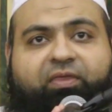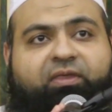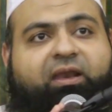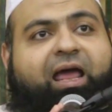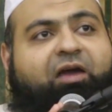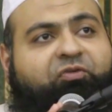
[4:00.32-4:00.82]
and
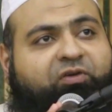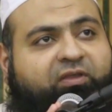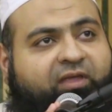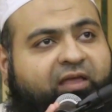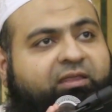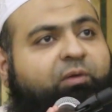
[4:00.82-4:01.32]
then after
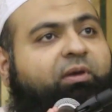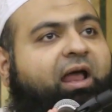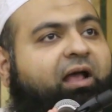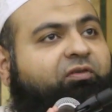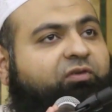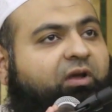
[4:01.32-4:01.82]
that they will
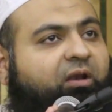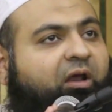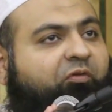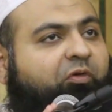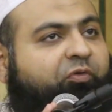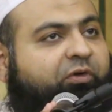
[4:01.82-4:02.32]
ask
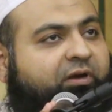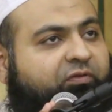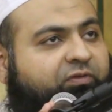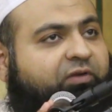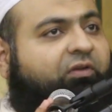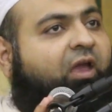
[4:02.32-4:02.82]
Allah for
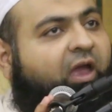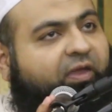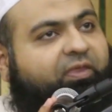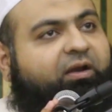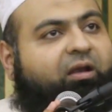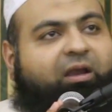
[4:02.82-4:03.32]
forgiveness
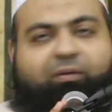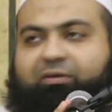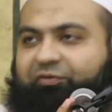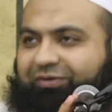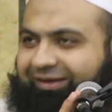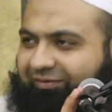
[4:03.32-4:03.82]
and then Allah
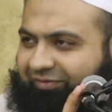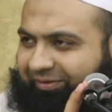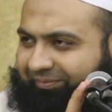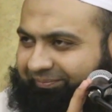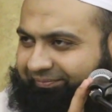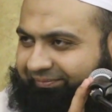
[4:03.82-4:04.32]
will forgive
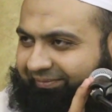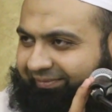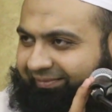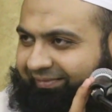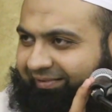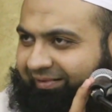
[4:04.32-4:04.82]
him.
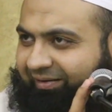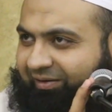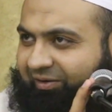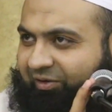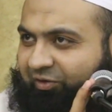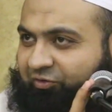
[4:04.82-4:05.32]

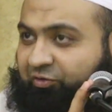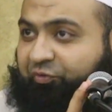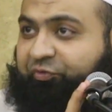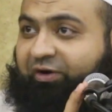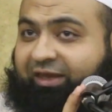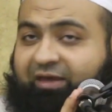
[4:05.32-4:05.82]
So
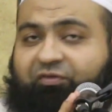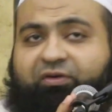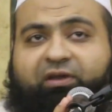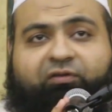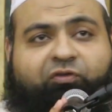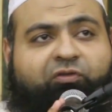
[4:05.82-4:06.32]

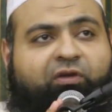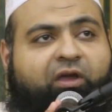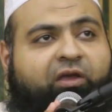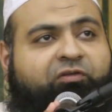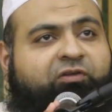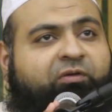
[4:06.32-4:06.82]

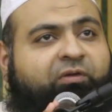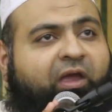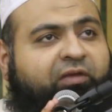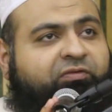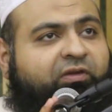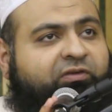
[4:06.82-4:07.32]
forgiveness is the,
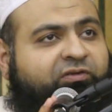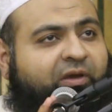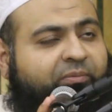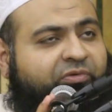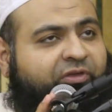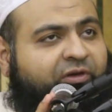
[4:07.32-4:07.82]
is the
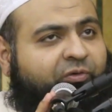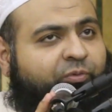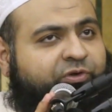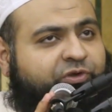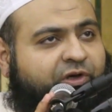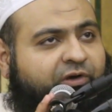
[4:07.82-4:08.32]
something
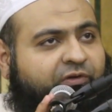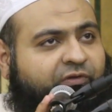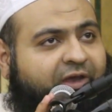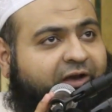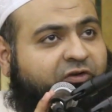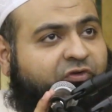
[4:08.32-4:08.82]
which is
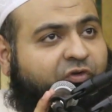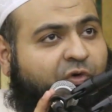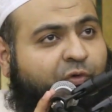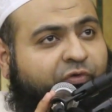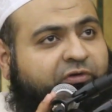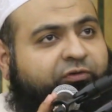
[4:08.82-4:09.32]

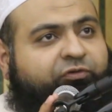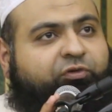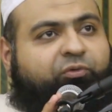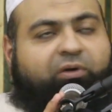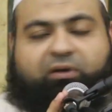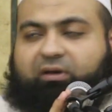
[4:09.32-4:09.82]
exclusive
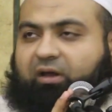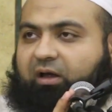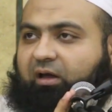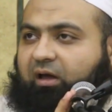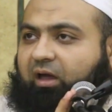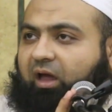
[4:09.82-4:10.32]
to
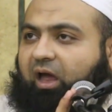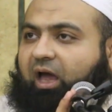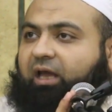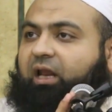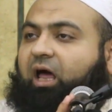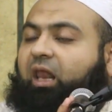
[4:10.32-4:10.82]
Allah
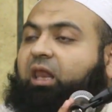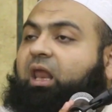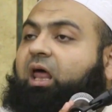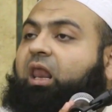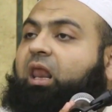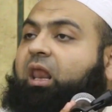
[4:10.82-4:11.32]
and
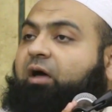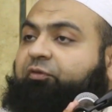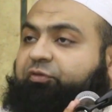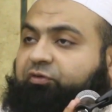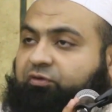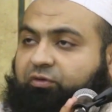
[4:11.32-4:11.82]
Allah
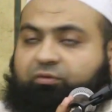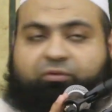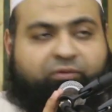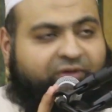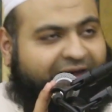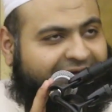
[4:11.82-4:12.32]
loves to
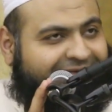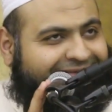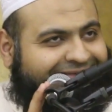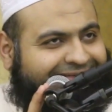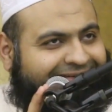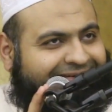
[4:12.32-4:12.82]
do
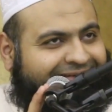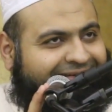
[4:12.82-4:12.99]
that.